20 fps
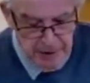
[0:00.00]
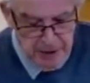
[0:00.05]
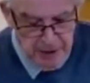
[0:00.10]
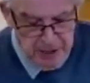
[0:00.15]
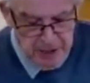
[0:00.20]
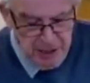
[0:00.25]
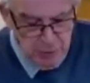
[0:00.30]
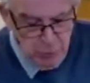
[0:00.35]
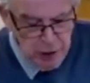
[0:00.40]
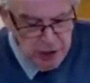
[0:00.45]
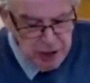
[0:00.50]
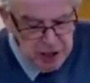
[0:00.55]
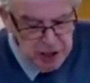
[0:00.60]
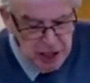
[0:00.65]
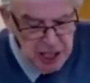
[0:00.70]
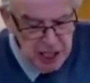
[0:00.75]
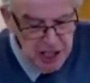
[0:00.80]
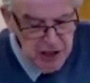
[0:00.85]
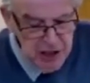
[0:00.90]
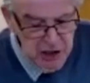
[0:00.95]
see, we
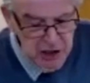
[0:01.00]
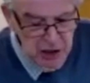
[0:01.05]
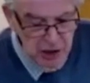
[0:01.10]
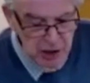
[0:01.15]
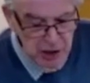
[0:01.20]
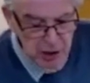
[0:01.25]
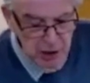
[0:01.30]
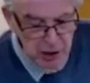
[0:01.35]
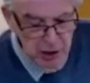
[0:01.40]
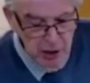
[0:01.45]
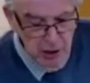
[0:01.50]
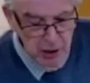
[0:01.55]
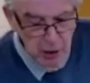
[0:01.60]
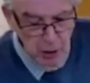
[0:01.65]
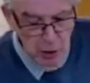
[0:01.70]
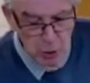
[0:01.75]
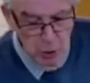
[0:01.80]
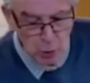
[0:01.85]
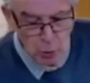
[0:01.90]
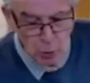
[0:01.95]
teach
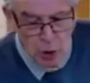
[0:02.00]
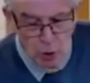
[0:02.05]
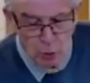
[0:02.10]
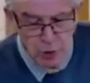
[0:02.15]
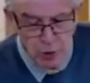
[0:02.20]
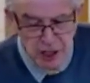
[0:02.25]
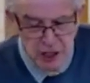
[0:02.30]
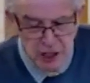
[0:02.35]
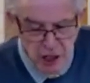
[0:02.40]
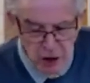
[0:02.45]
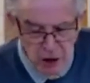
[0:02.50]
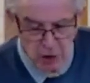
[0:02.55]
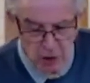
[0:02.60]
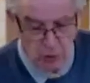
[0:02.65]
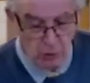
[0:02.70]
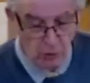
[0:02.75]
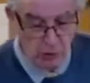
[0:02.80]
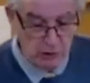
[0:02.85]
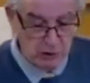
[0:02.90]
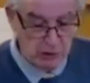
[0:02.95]
what we
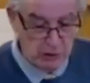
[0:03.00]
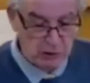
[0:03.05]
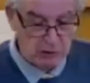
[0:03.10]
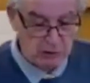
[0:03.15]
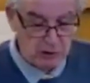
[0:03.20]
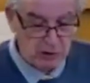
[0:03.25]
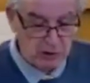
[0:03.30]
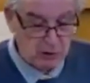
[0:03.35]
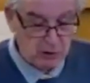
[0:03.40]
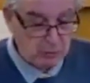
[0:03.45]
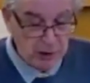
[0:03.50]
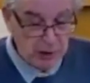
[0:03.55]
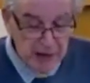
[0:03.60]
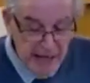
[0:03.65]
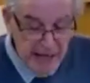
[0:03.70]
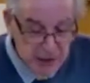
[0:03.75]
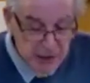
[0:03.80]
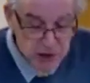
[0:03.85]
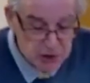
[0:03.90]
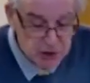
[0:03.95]
know, but
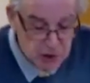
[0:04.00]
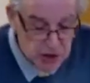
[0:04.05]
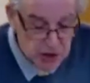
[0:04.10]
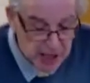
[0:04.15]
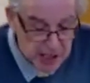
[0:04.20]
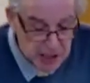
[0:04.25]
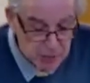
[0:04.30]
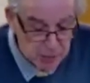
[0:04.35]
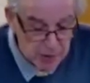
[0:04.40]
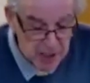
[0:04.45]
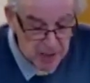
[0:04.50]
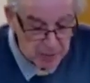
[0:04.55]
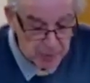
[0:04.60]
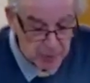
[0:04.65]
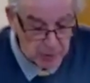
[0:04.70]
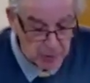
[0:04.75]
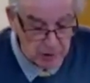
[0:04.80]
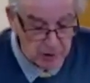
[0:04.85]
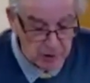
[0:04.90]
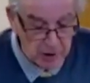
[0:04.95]
that doesn't change
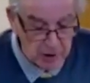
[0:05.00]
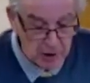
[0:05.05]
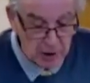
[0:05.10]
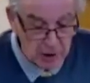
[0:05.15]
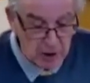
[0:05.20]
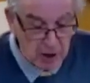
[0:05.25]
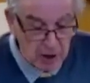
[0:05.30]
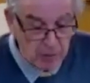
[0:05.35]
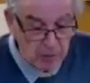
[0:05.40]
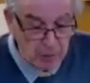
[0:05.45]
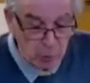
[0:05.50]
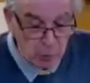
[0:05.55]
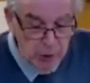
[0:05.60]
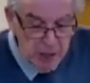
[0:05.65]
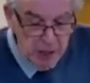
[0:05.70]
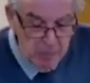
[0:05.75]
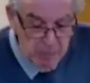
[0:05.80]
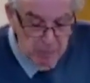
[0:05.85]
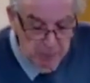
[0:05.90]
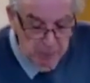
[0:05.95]
people. But
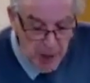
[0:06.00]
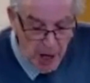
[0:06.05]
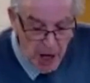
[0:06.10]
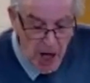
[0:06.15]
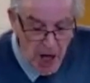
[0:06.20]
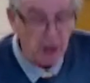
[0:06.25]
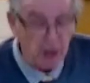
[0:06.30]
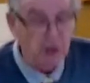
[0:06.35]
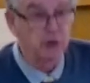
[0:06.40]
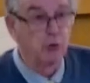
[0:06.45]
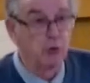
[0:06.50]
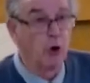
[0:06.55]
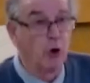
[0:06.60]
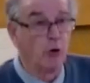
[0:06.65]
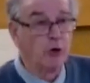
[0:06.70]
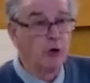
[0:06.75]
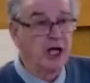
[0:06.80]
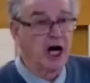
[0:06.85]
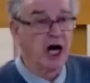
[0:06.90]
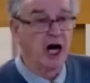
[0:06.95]
we impart what
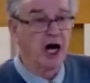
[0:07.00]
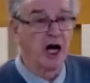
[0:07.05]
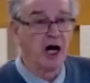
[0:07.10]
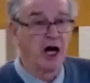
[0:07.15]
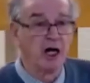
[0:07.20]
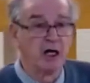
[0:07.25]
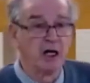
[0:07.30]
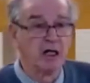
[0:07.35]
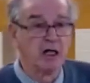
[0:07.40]
we are.